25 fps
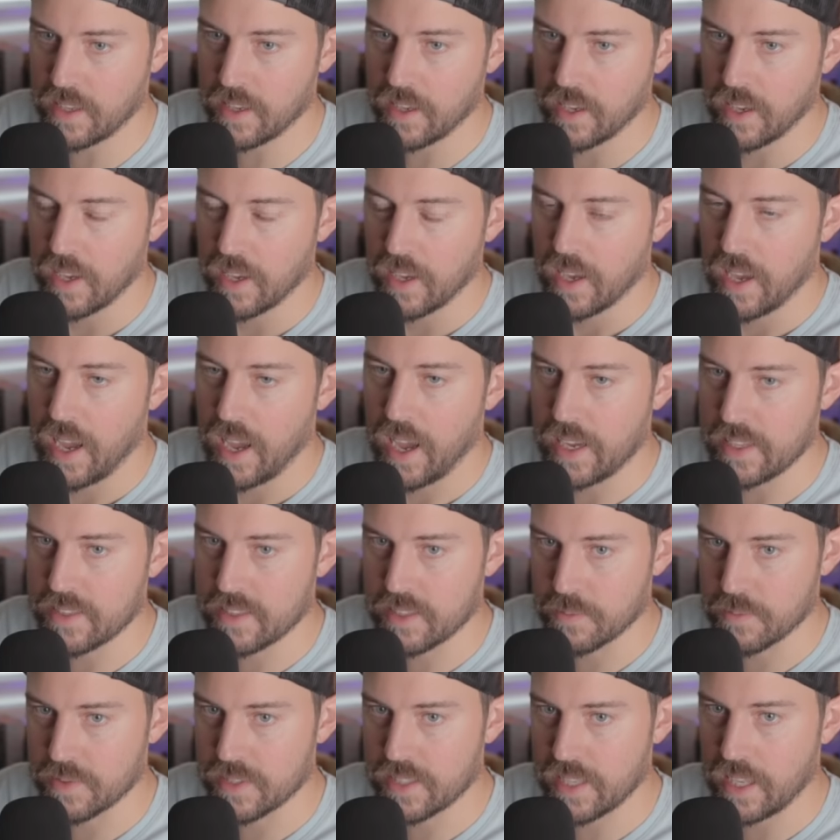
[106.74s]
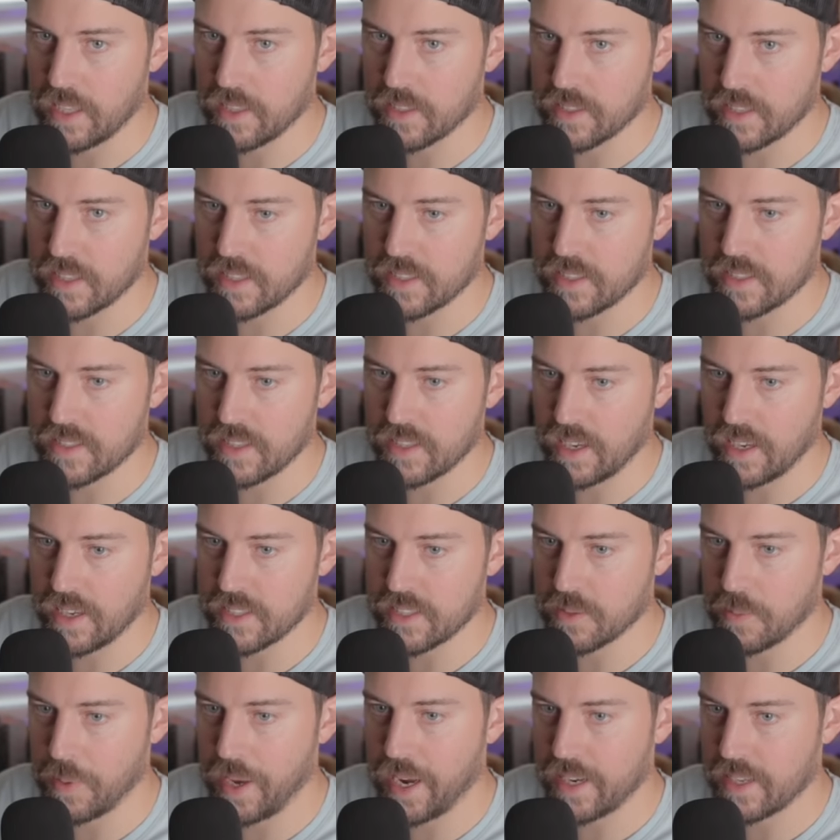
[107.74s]
they had some Celica
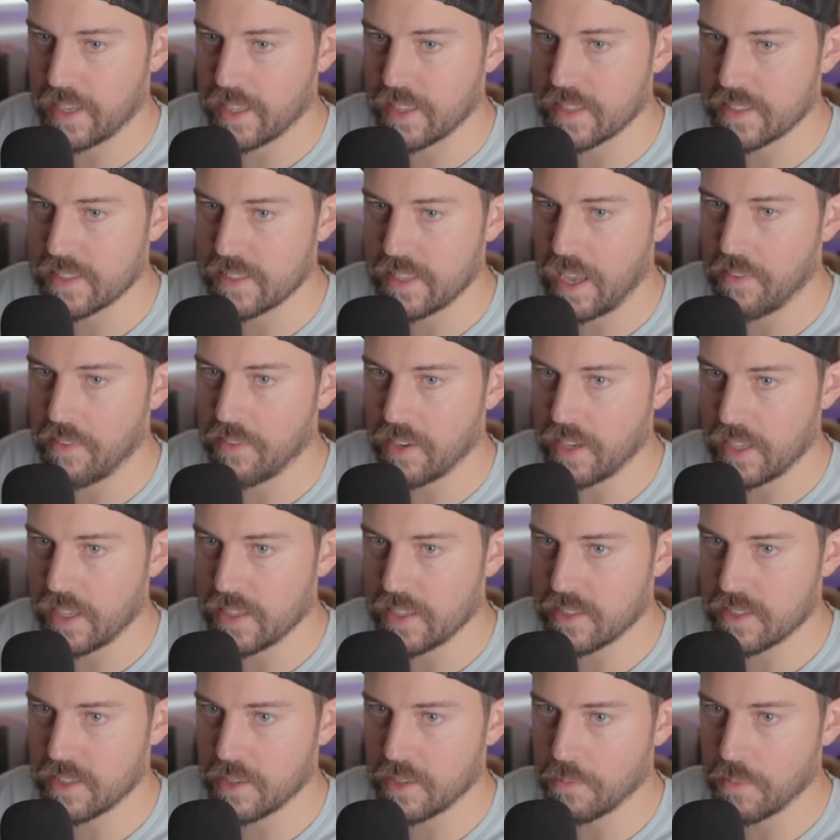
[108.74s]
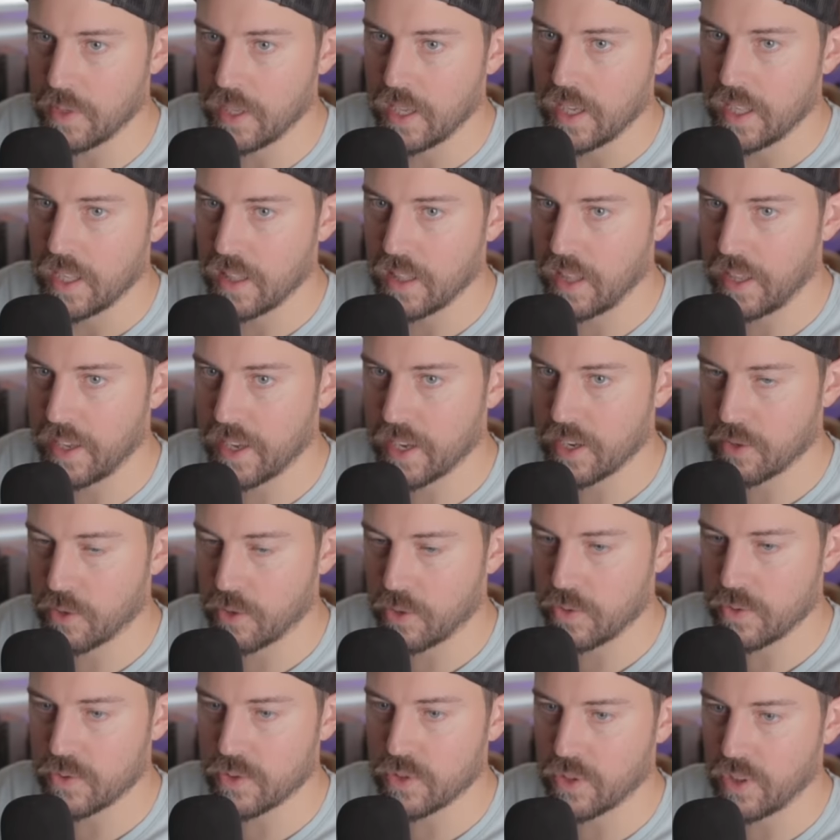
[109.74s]
designs back in the 70s, some Land
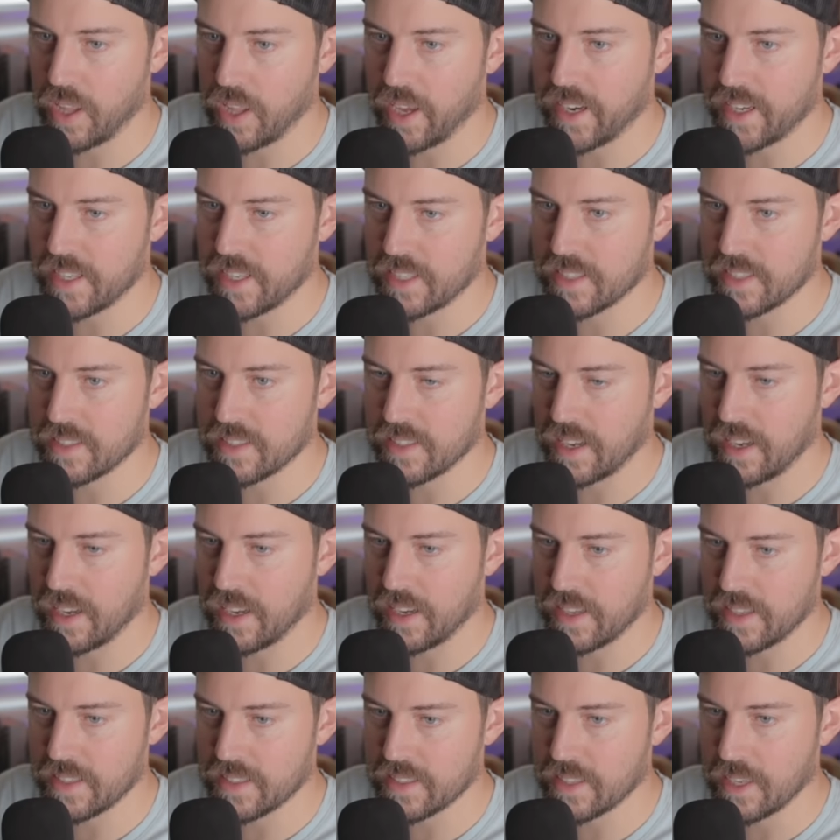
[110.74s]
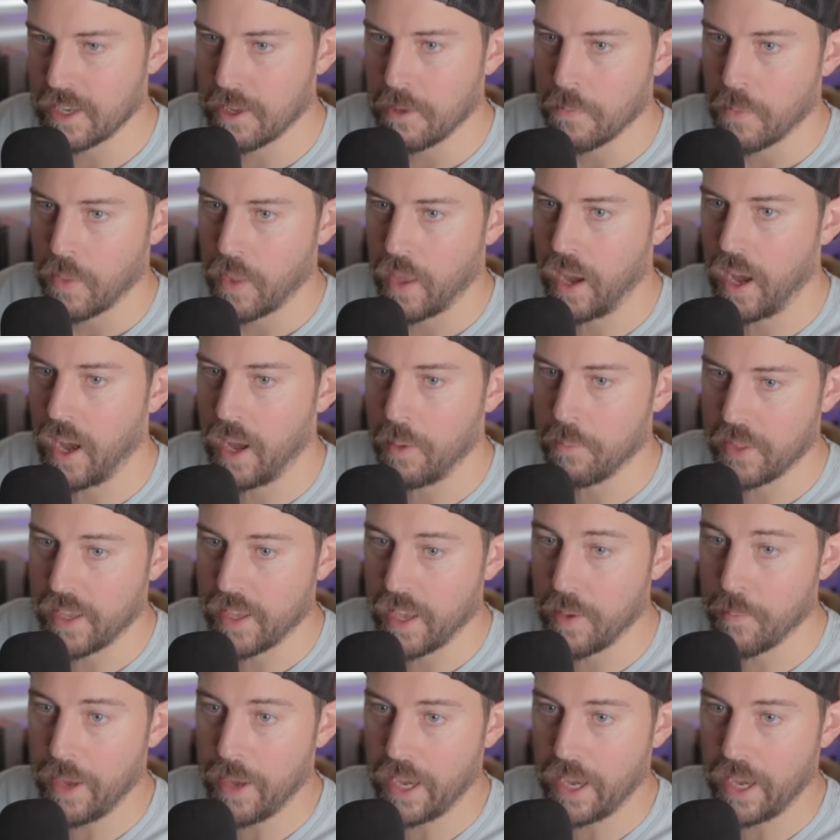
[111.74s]
Cruiser-like designs. The